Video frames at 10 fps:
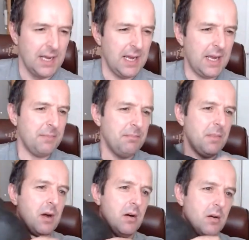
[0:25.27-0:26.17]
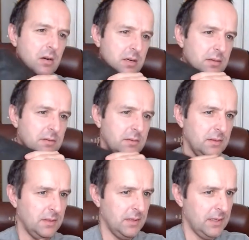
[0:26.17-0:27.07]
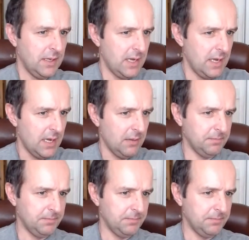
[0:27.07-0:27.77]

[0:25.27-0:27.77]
Had a mark here.